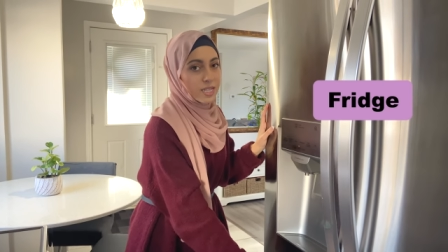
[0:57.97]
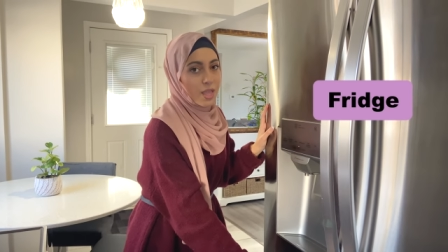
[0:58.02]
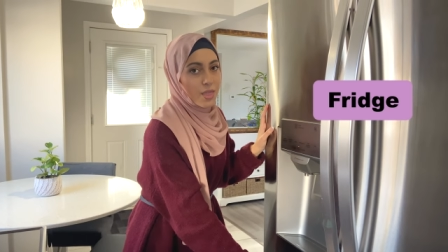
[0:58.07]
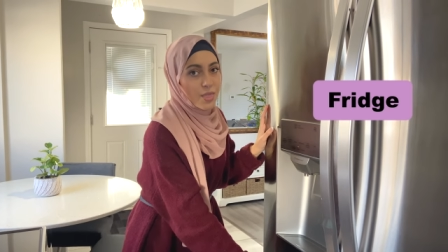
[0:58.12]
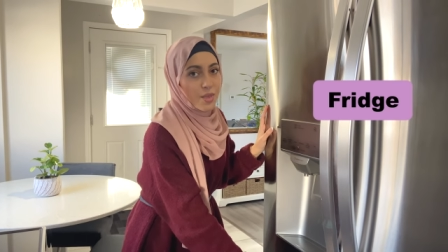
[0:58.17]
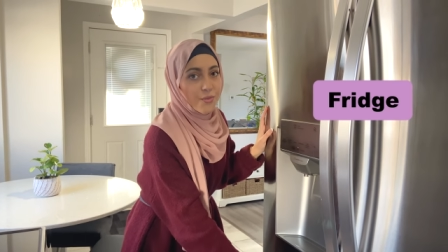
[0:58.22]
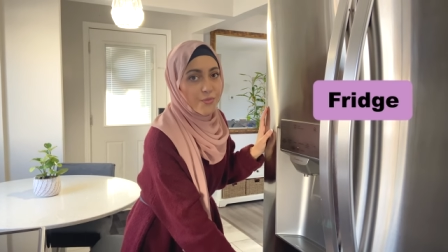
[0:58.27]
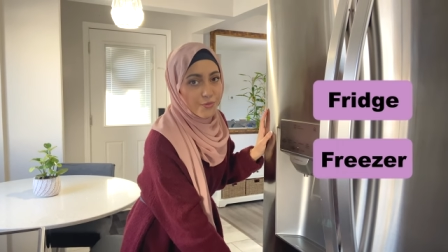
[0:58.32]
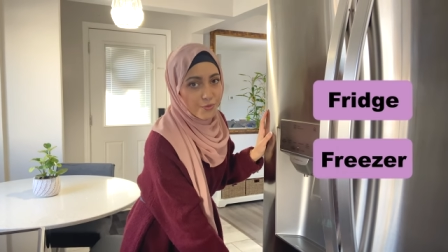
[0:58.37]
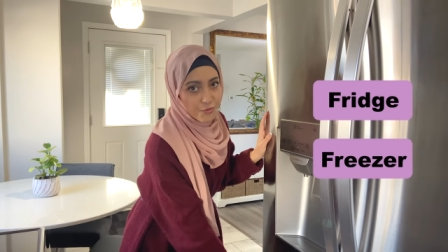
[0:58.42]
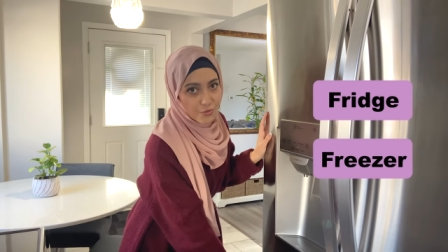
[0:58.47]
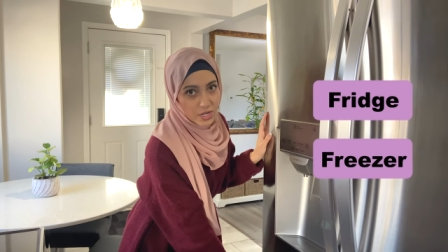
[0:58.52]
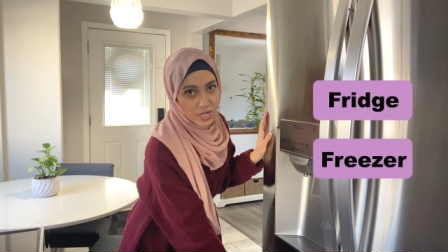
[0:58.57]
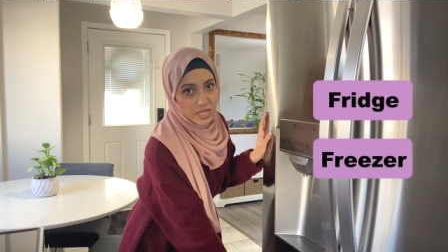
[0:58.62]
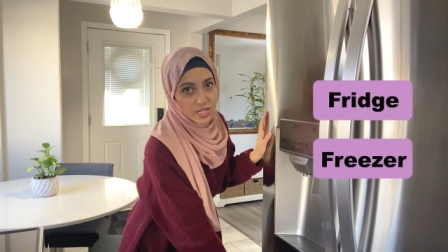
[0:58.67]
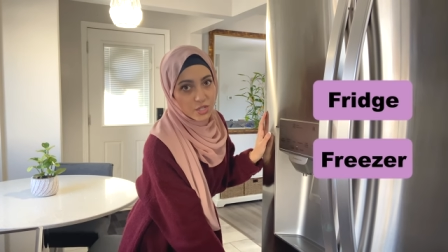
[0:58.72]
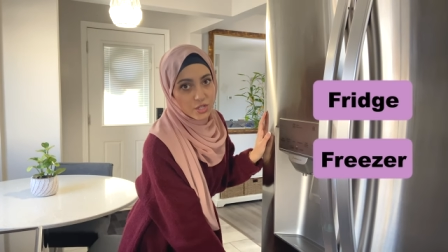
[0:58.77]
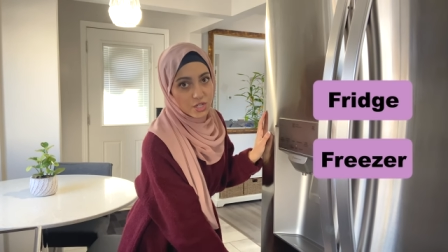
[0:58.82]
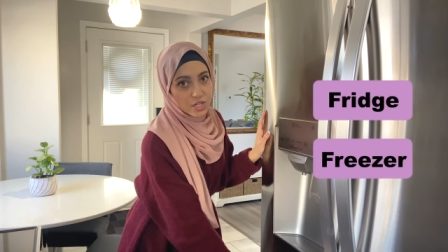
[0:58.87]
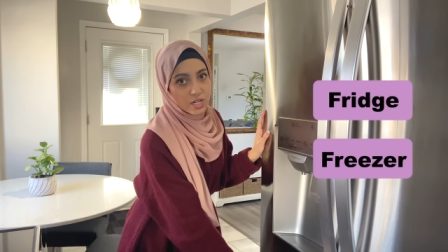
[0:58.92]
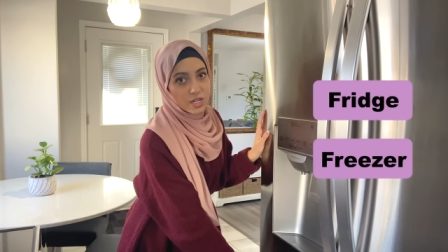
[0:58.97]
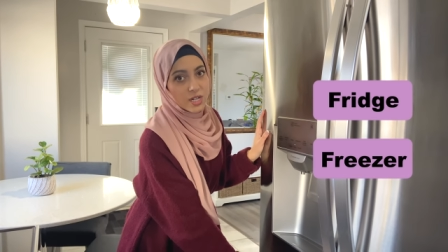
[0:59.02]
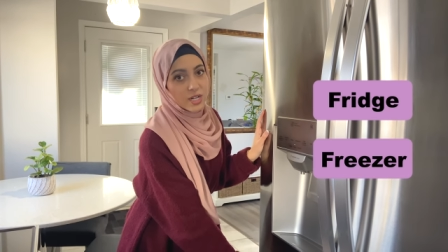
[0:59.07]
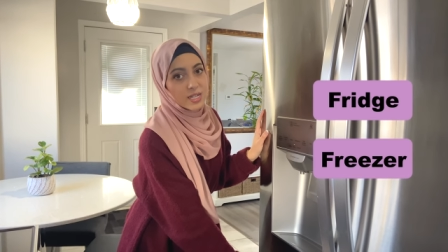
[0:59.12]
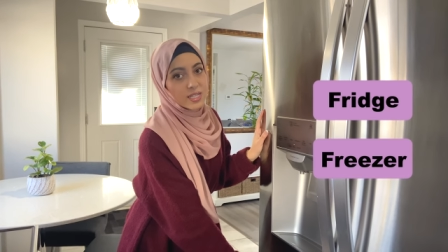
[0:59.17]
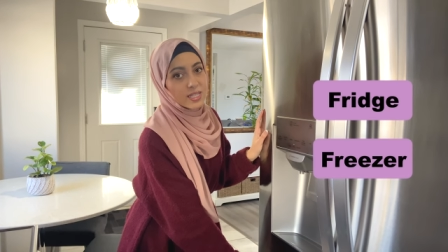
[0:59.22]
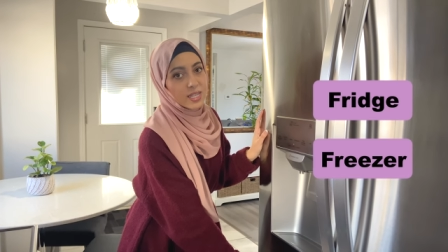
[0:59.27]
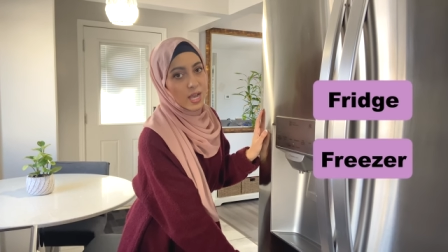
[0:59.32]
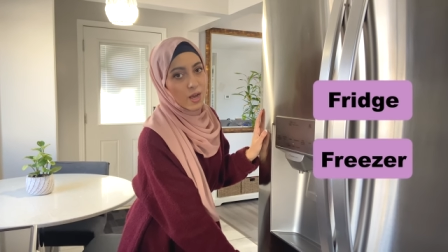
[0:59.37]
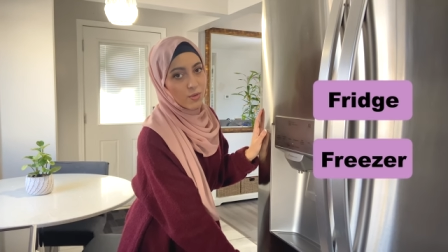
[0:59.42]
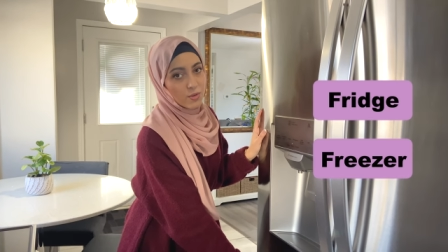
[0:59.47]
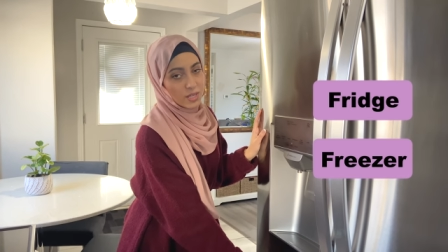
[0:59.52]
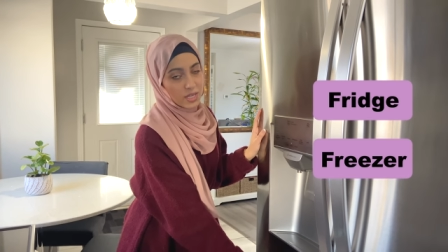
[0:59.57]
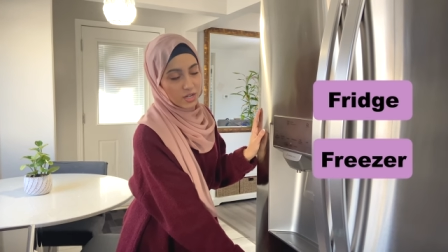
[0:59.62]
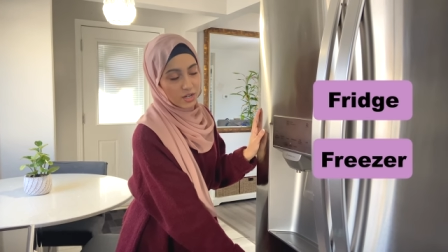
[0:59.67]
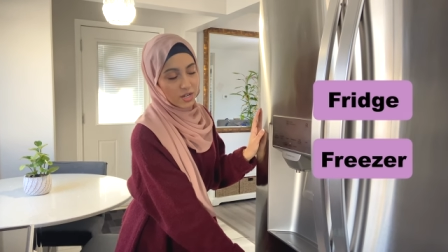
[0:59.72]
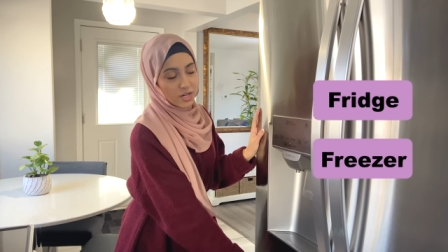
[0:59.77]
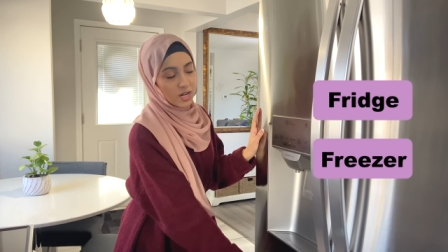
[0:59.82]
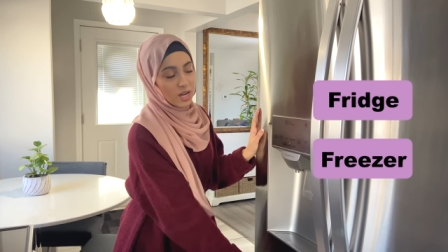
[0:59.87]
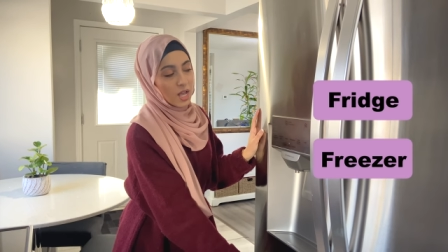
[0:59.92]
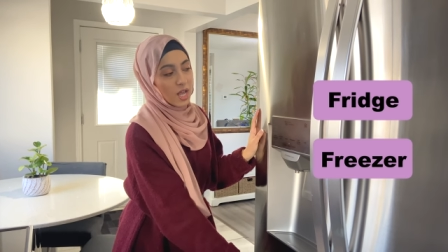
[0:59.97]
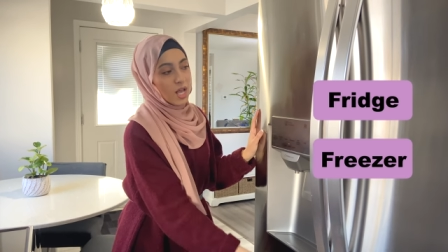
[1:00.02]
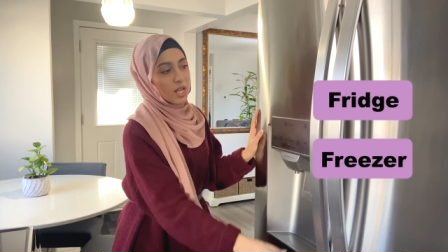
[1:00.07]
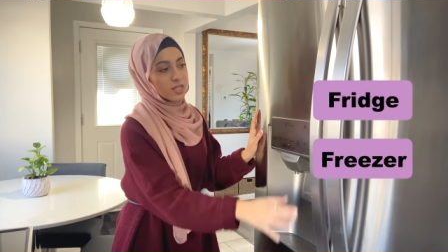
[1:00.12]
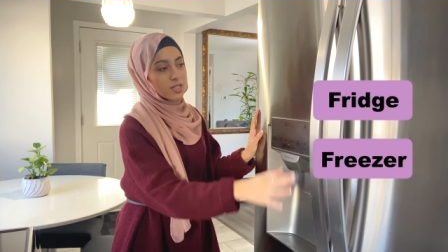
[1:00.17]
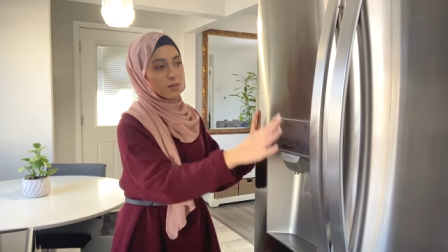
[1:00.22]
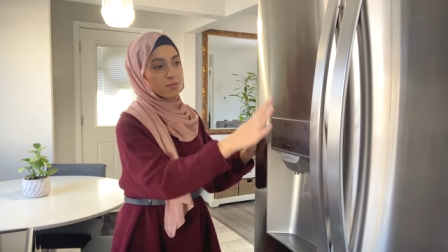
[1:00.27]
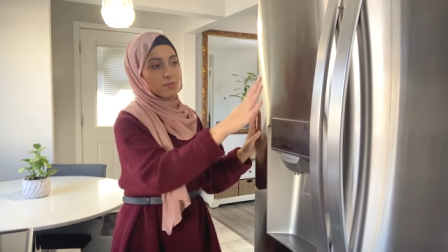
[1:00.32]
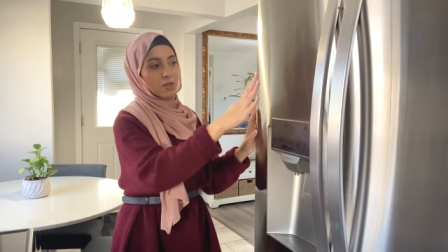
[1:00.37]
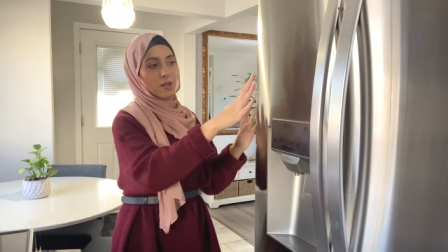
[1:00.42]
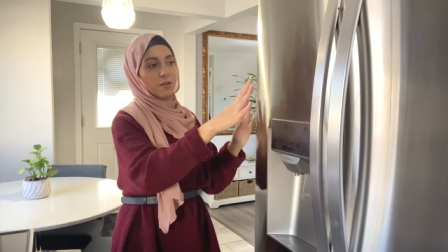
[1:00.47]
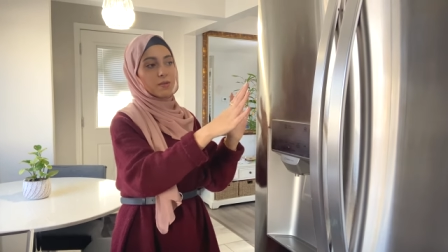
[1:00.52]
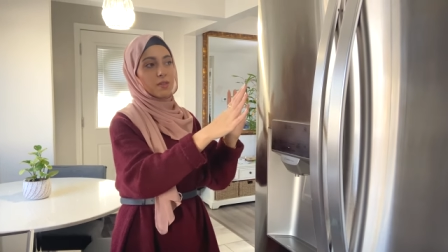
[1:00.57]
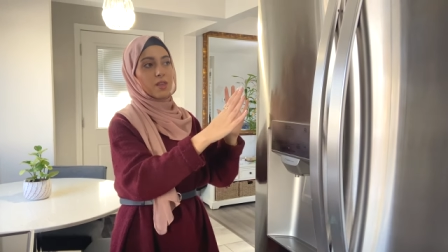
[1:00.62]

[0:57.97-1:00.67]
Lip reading: the freezer down here. Sometimes